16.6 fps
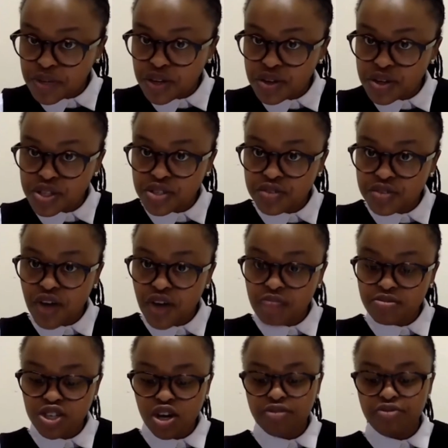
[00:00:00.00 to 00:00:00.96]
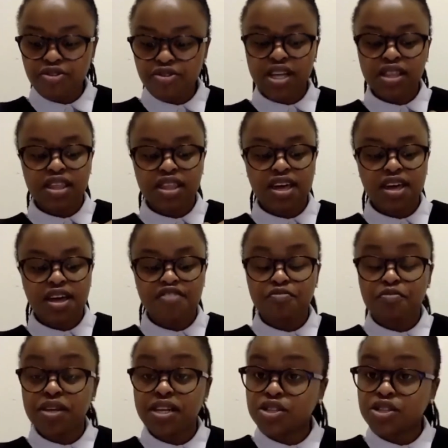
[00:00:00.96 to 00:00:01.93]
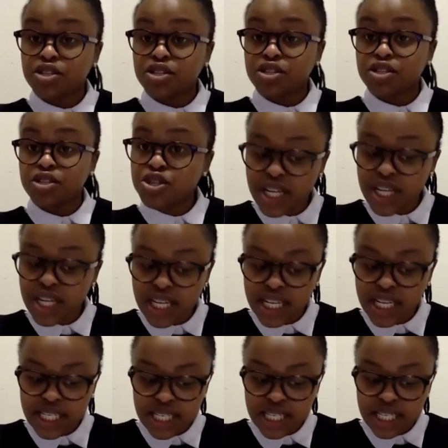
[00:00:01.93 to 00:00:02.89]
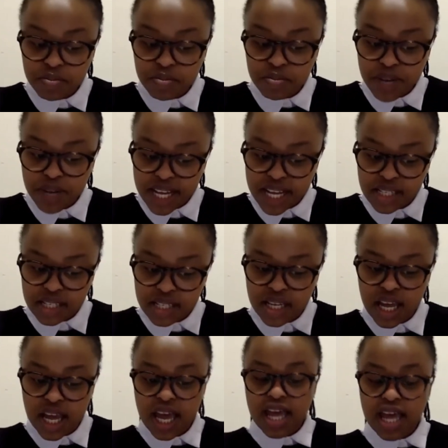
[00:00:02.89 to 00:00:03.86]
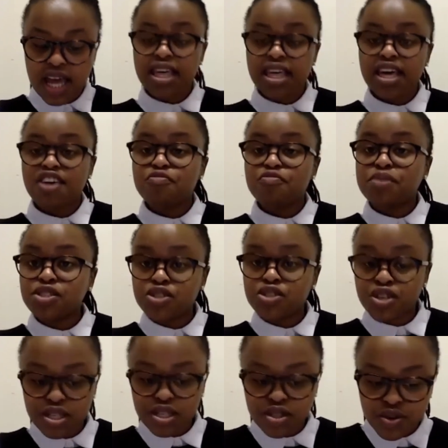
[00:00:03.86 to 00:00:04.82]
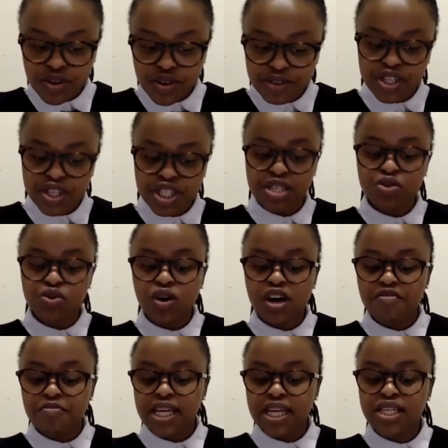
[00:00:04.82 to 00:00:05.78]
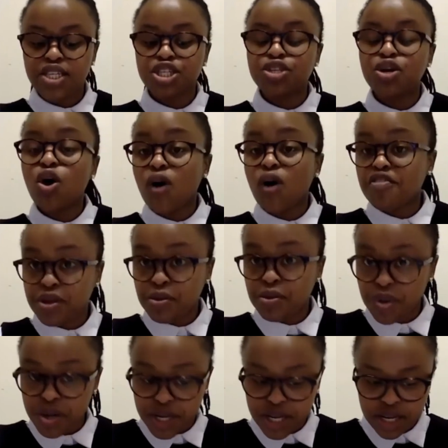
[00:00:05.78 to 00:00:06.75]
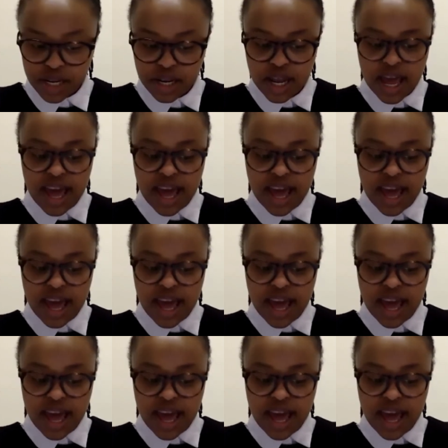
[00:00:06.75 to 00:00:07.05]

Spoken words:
because of armed conflict, they have been internally displaced, they have been turned into refugees or have been injured or have been murdered.